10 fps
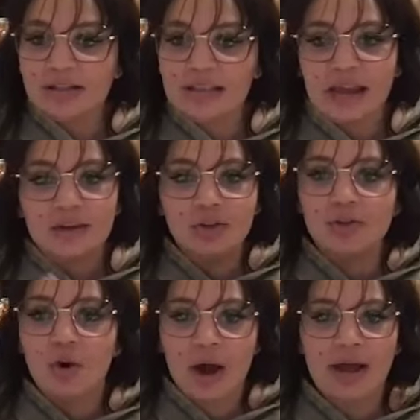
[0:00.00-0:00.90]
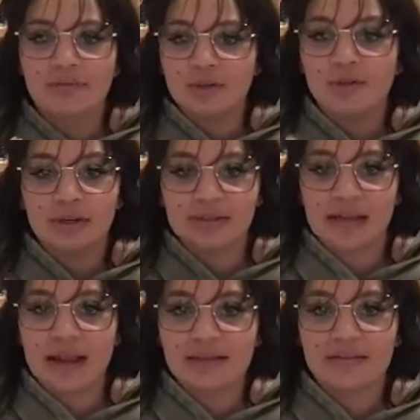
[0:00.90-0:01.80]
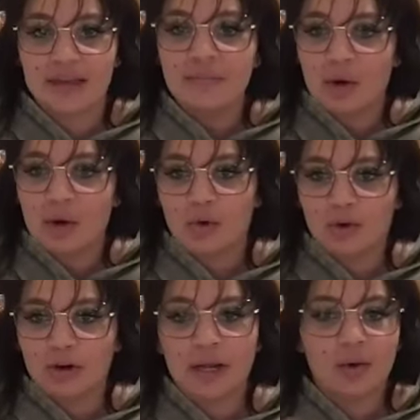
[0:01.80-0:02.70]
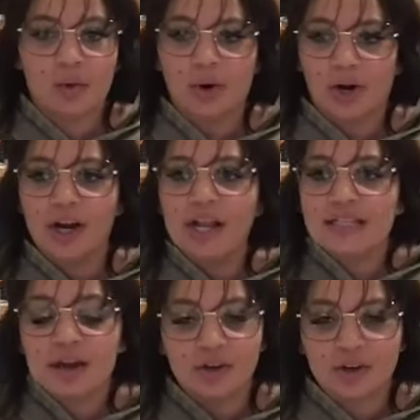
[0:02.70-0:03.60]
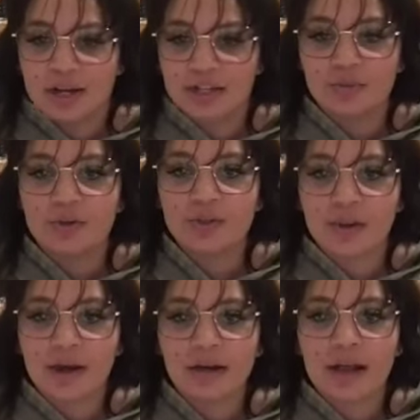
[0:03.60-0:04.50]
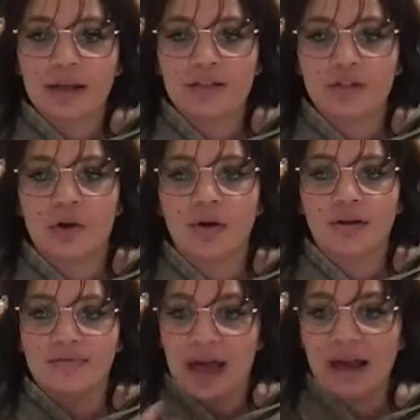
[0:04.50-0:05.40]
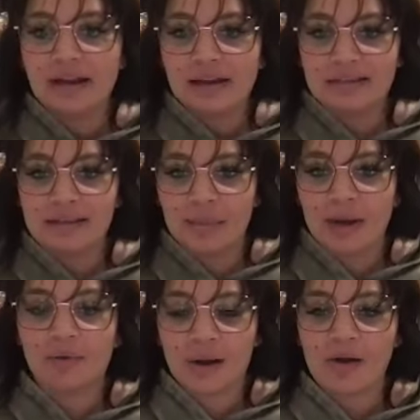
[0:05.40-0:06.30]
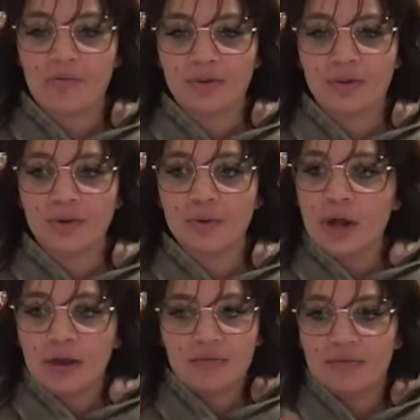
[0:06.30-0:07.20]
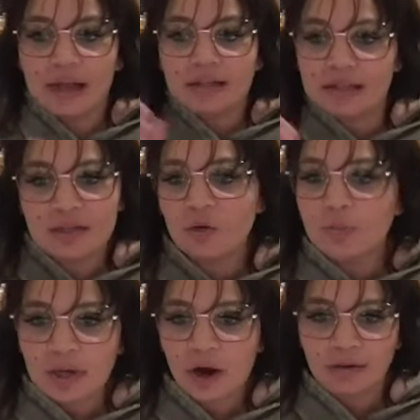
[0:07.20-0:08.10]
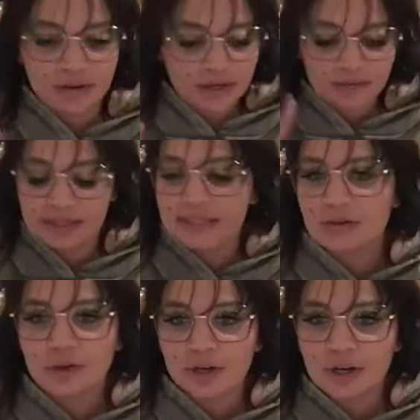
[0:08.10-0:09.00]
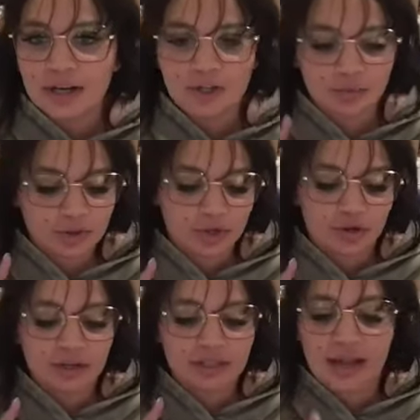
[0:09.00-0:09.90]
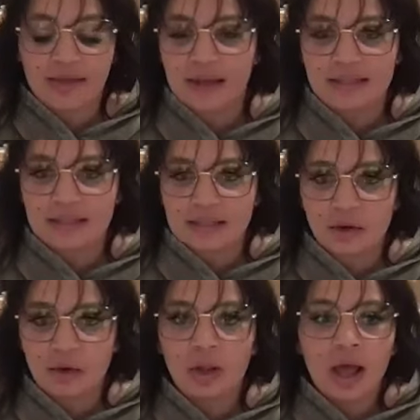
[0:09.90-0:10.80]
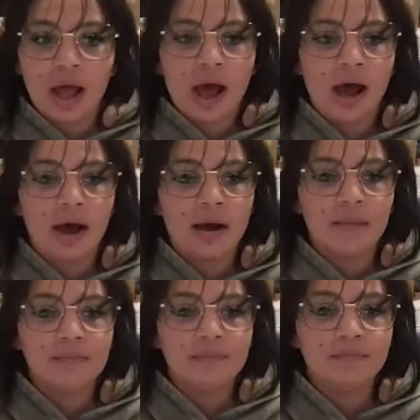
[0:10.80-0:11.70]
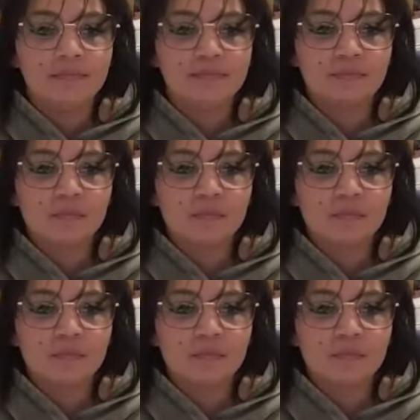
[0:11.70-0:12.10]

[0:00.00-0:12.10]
box and you don't have to do a dang thing but order it or tell your customers about it and so if that is a better route for you that's still prv that's still good customer service and that's still um,